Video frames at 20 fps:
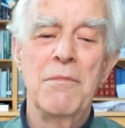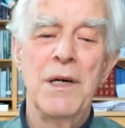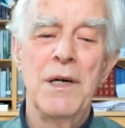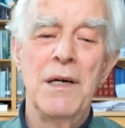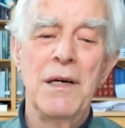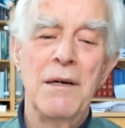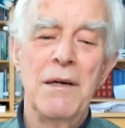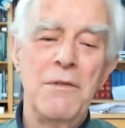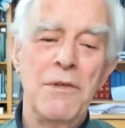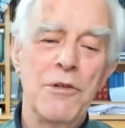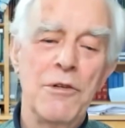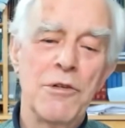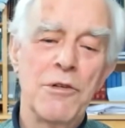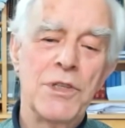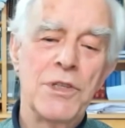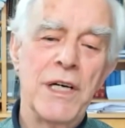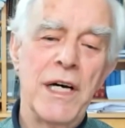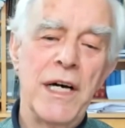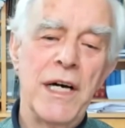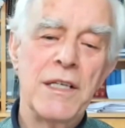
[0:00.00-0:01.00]
uh,
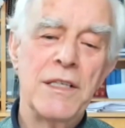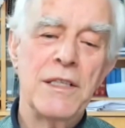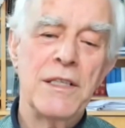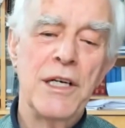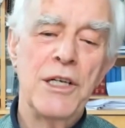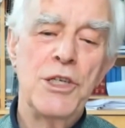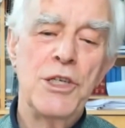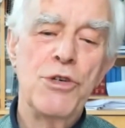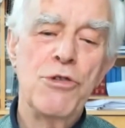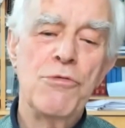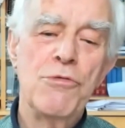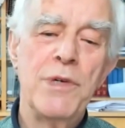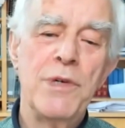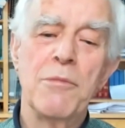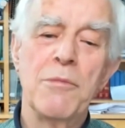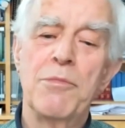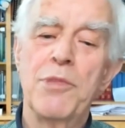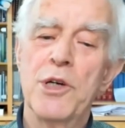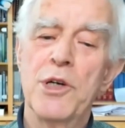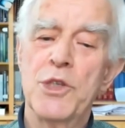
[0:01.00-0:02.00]
neuroscience, it should be
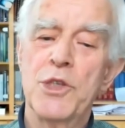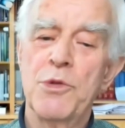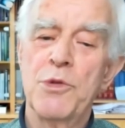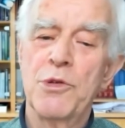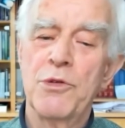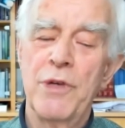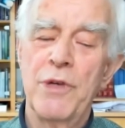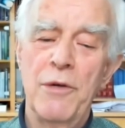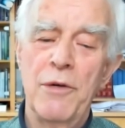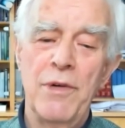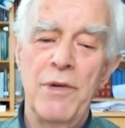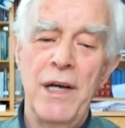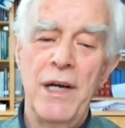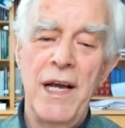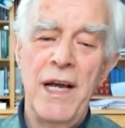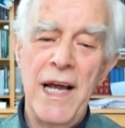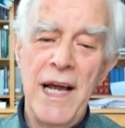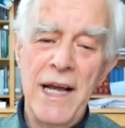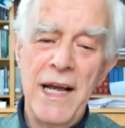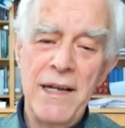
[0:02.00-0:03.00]
impossible to have
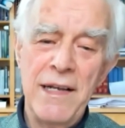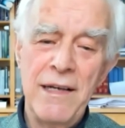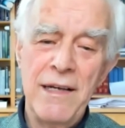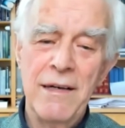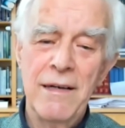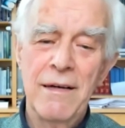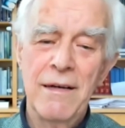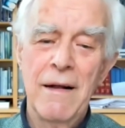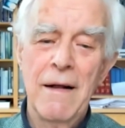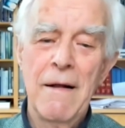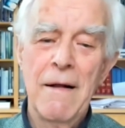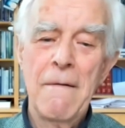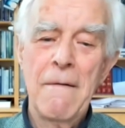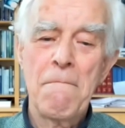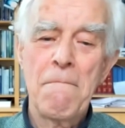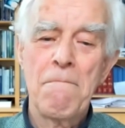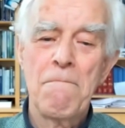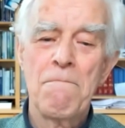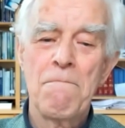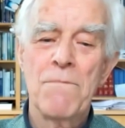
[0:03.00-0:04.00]
any
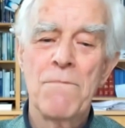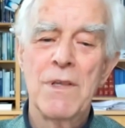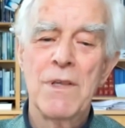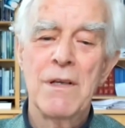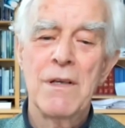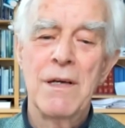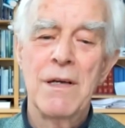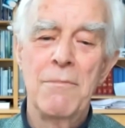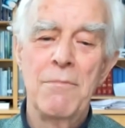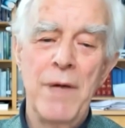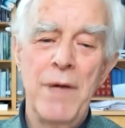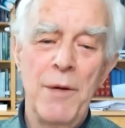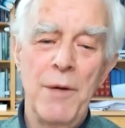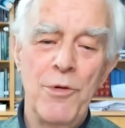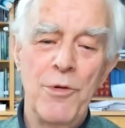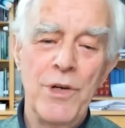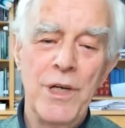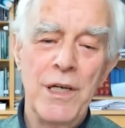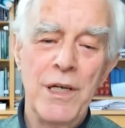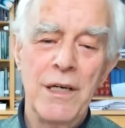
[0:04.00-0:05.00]

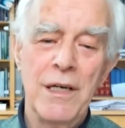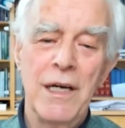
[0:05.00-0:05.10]
memory